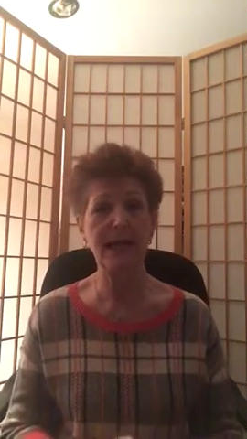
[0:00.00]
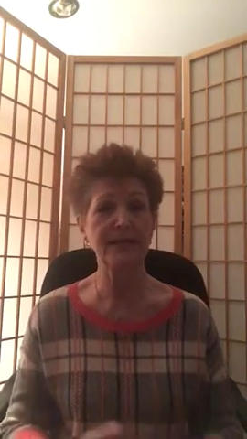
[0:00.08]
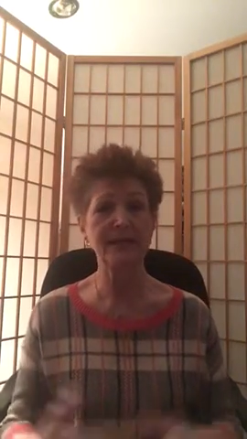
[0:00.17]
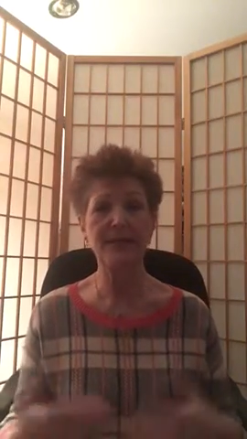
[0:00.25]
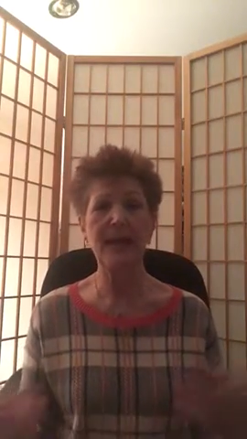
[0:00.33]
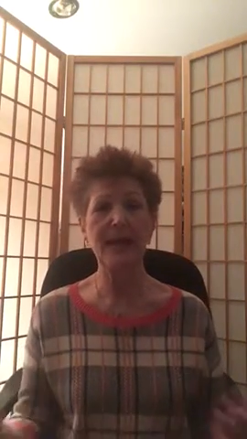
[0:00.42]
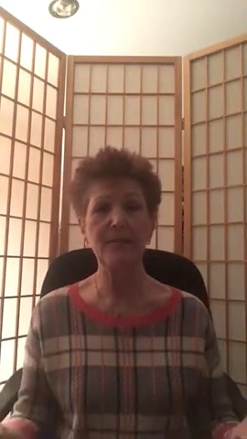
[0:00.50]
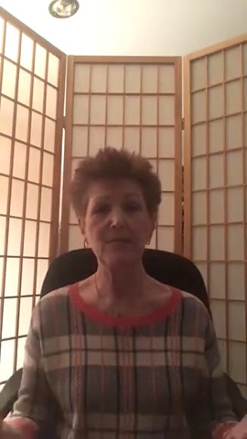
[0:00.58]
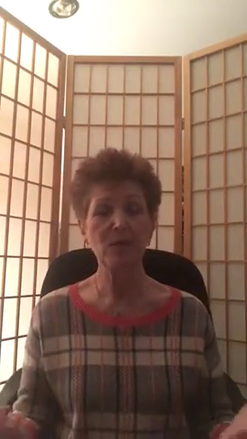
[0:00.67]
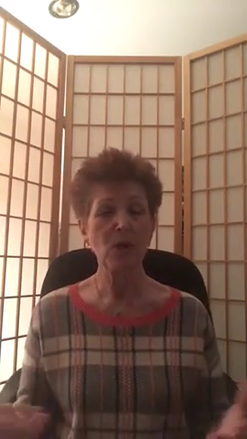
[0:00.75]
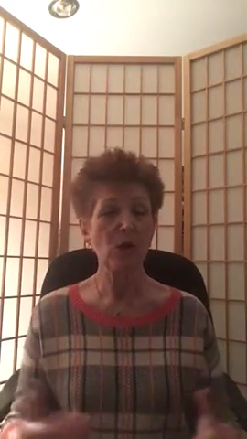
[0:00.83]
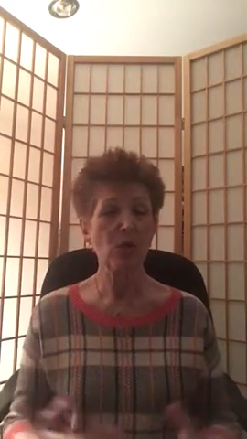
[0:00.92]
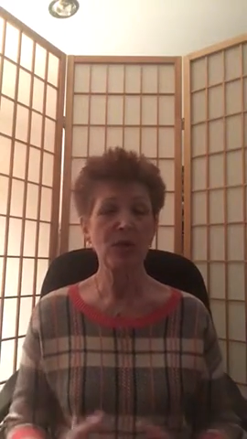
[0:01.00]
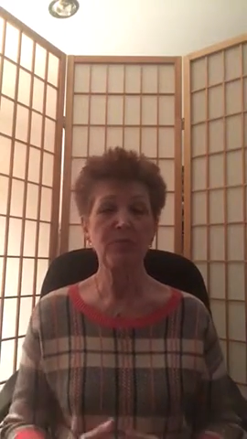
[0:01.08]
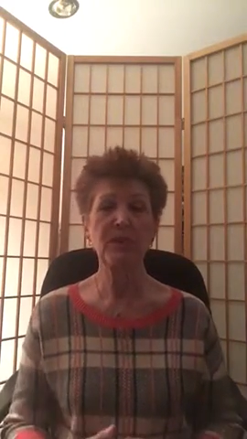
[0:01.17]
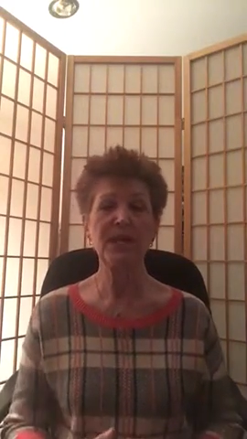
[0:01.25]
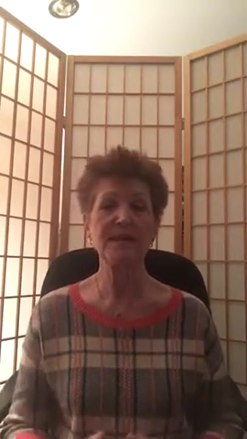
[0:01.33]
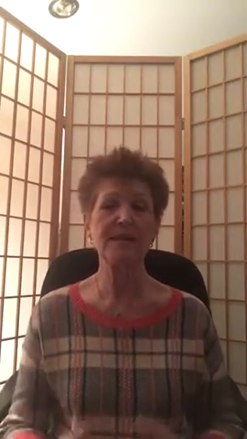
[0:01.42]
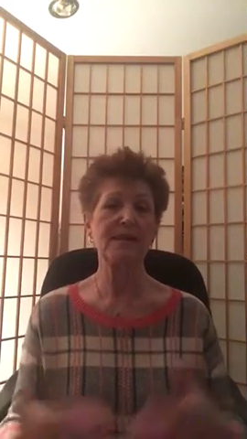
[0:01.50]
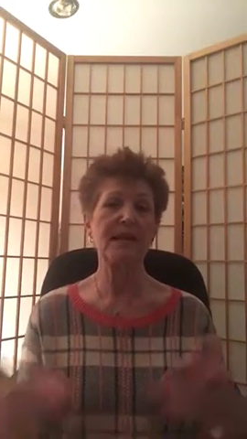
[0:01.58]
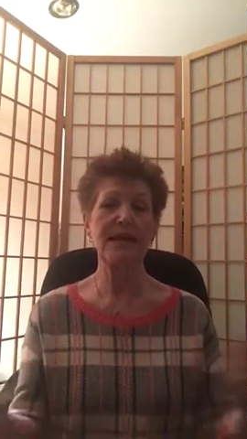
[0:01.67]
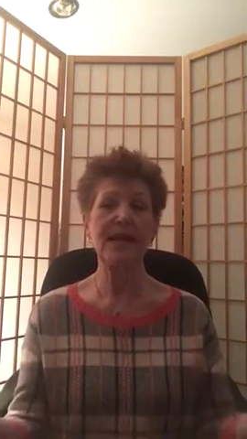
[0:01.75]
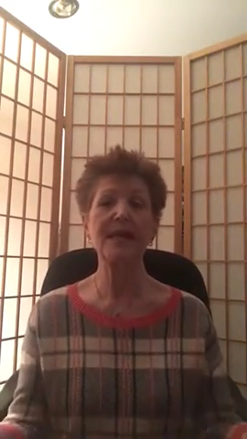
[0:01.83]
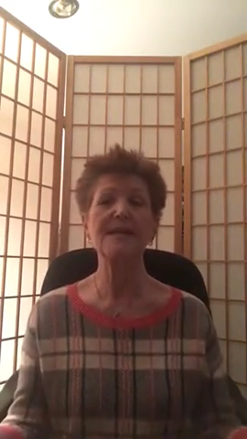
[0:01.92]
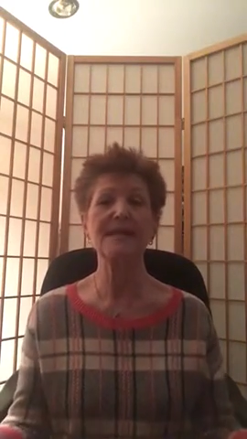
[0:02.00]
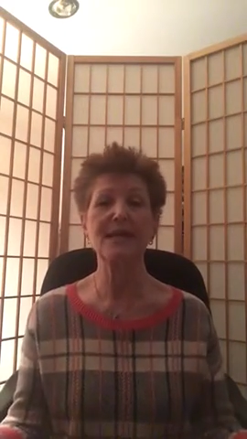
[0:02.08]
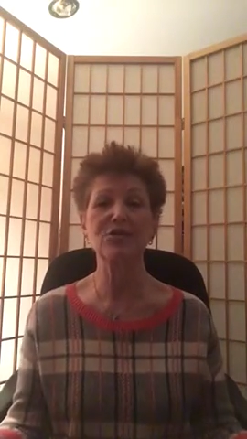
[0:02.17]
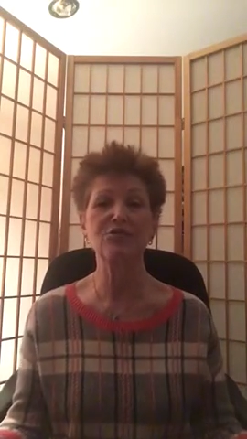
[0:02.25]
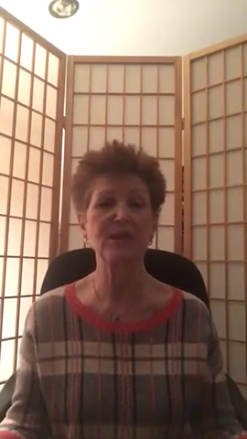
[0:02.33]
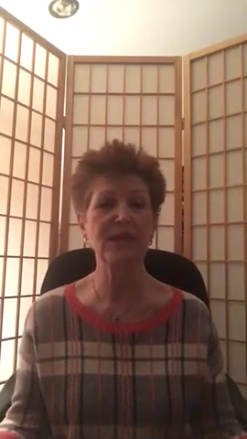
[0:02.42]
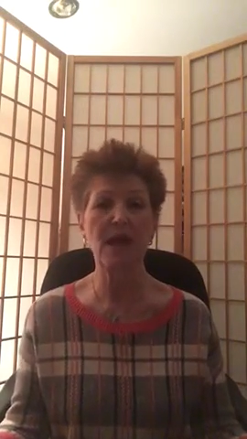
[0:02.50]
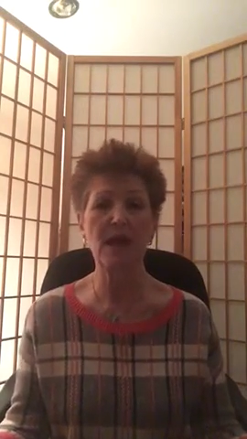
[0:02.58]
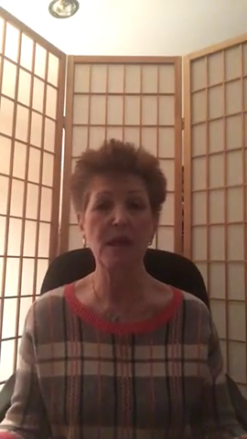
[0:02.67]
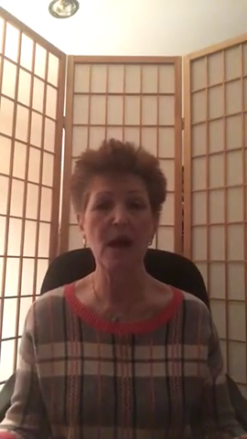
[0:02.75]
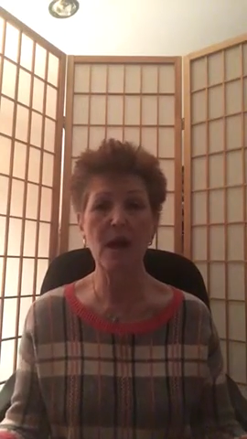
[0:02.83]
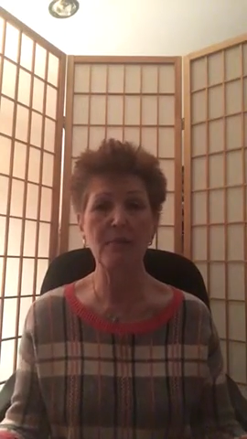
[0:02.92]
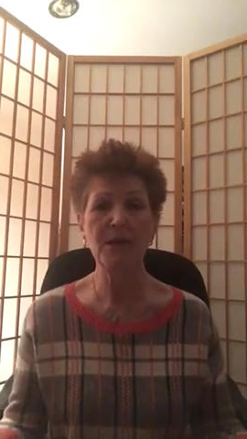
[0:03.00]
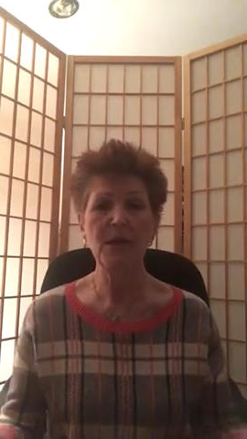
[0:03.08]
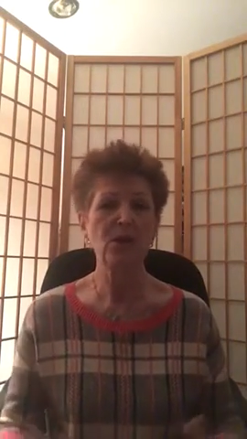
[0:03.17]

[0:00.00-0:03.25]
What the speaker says: And today, with places like Ancestry.com,